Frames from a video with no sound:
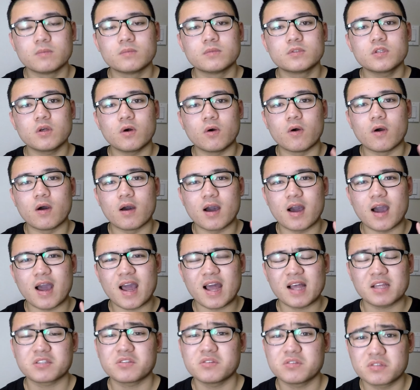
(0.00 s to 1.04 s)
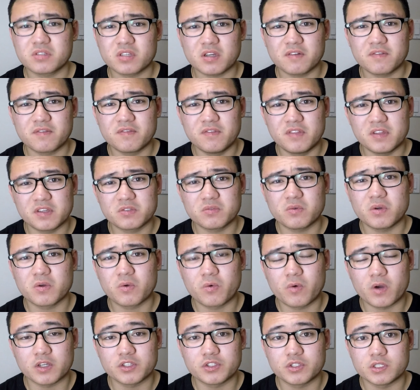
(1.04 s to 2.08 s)
So ask yourself this one
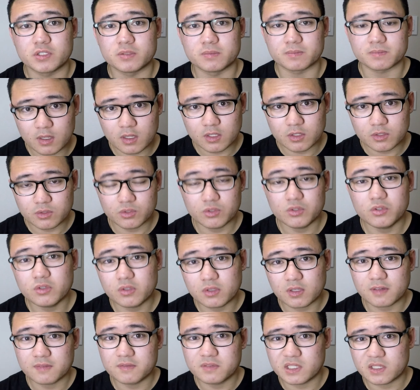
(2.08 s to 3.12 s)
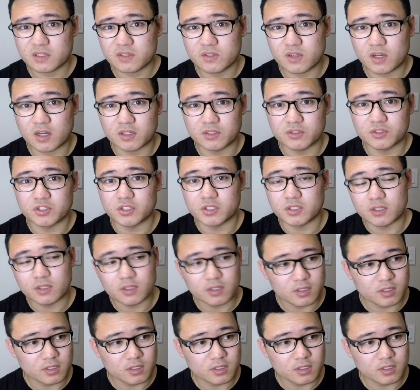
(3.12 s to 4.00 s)
question: do you love technology?